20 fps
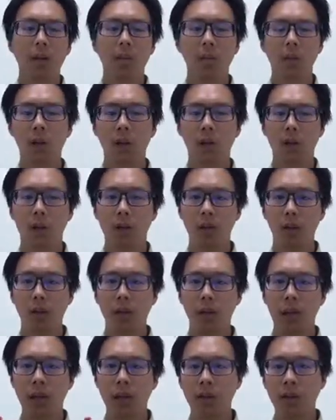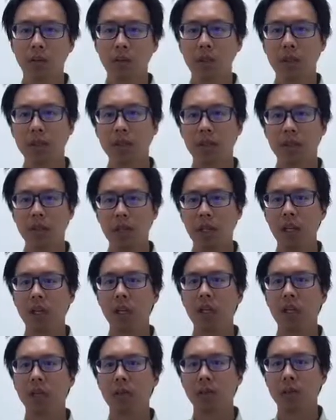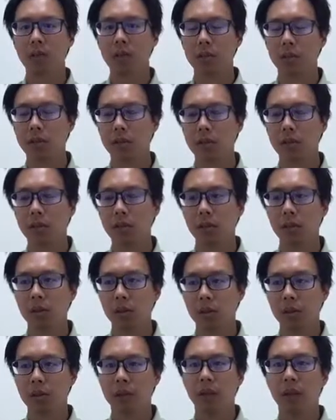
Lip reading: will penetrate the skin, goes into your